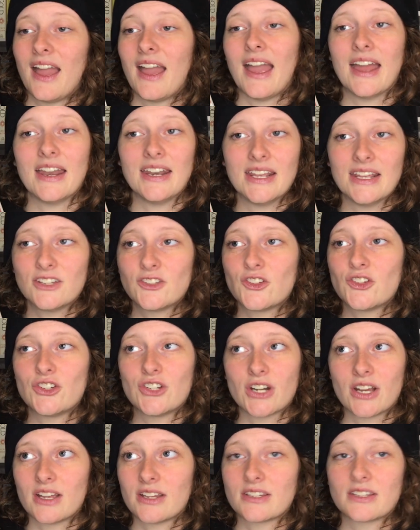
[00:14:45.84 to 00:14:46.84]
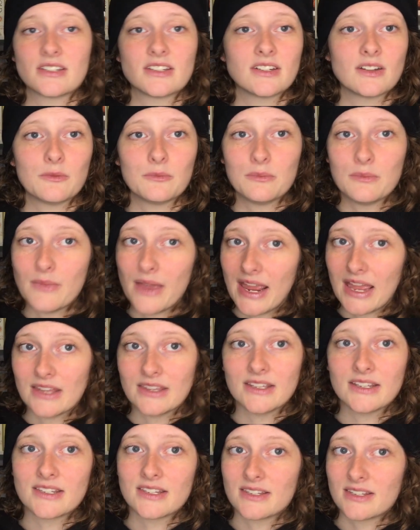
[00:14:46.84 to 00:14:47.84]
and it's just, man,
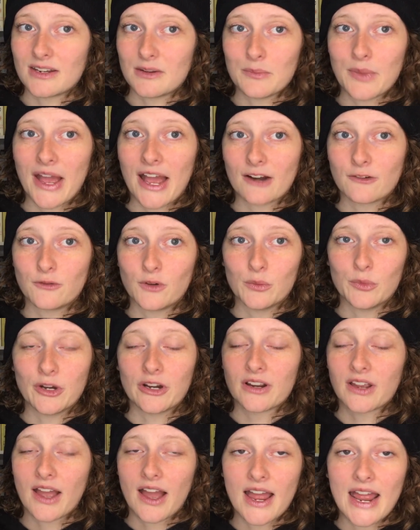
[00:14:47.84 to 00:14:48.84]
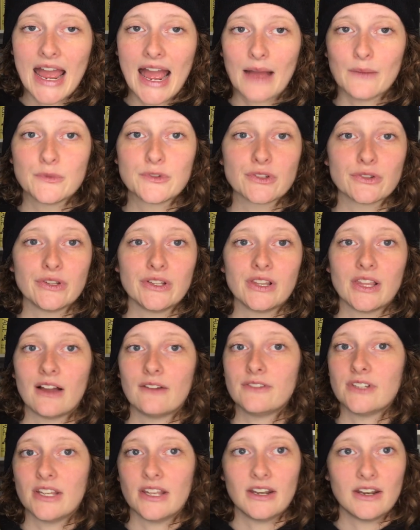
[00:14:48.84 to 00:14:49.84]
this is an impactful book. I absolutely
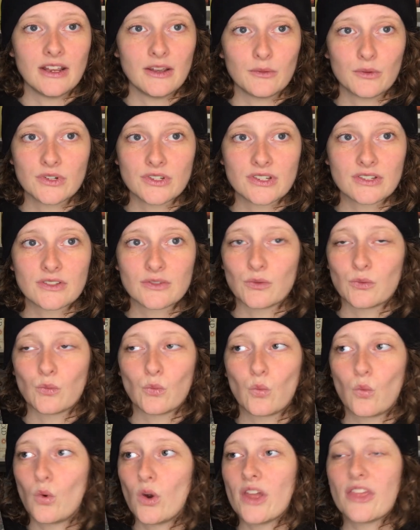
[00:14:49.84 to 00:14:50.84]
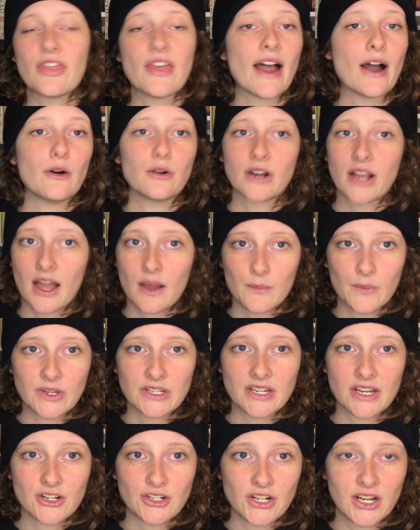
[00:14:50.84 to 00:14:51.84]
loved it. It was without
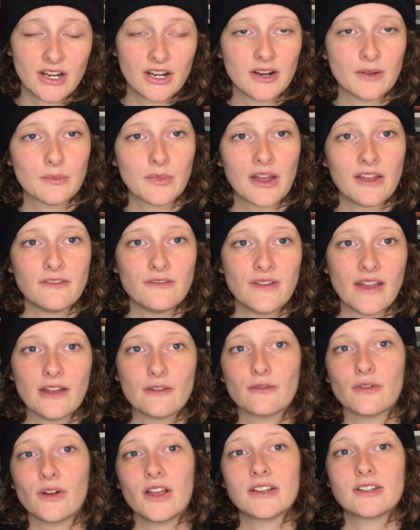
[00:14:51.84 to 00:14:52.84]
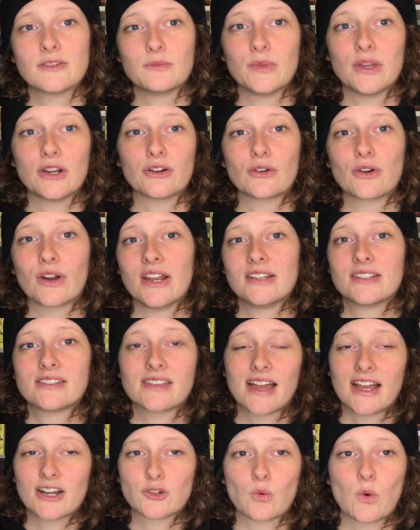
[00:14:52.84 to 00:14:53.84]
competition, my favorite middle grade
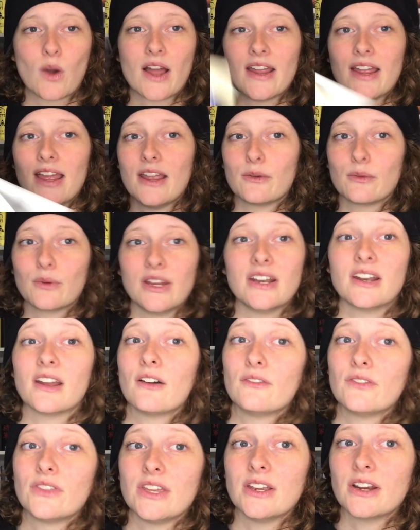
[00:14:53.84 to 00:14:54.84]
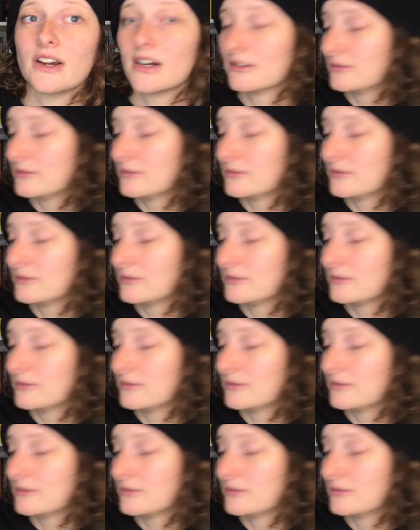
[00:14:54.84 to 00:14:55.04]
slash YA read of the year.